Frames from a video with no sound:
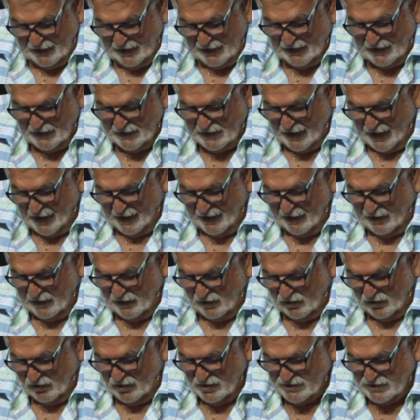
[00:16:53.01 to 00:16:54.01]
the entire
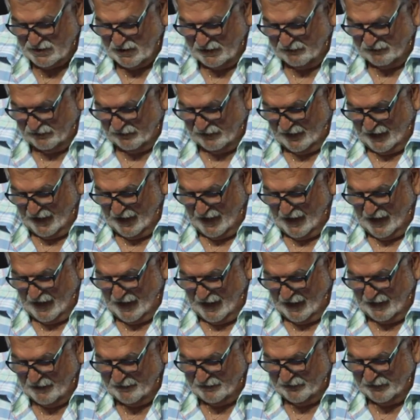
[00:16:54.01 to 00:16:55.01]
course of
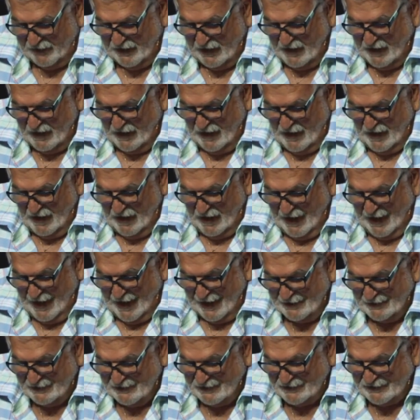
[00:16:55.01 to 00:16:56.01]
life,
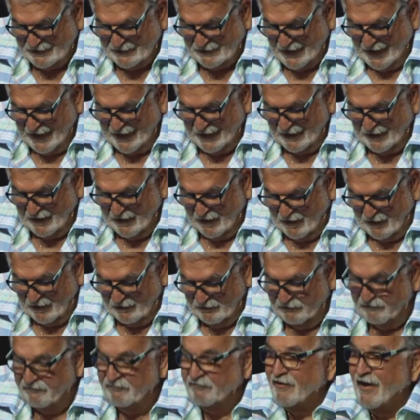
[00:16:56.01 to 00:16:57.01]
and set
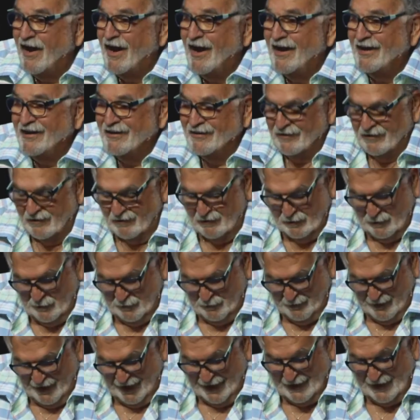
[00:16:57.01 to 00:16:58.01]
on fire
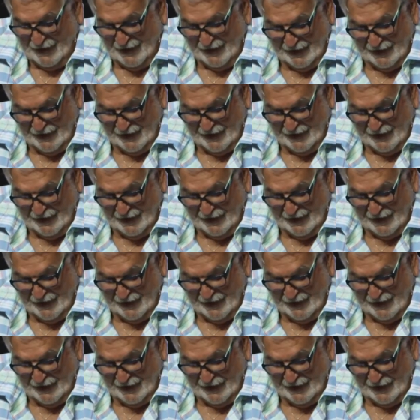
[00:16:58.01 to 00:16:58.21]
by